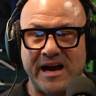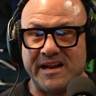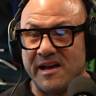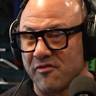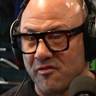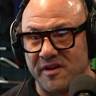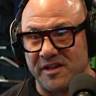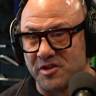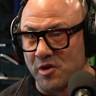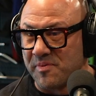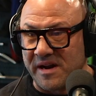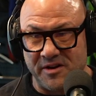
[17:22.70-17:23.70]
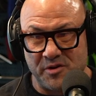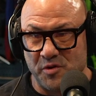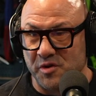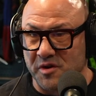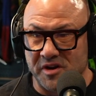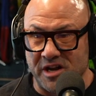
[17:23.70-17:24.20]
I never really do it, but I knew
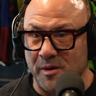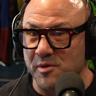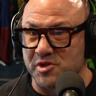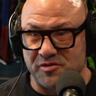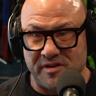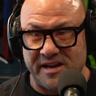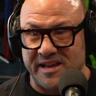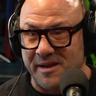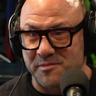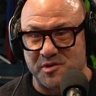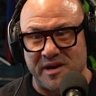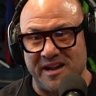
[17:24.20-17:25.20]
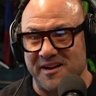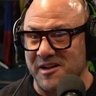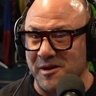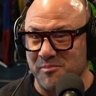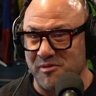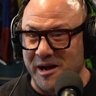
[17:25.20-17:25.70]
you were going to come with your A game, so I had to
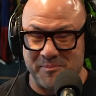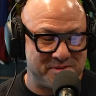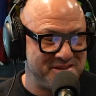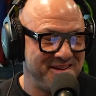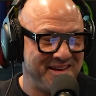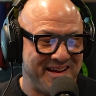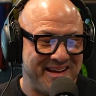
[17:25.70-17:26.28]
come prepped.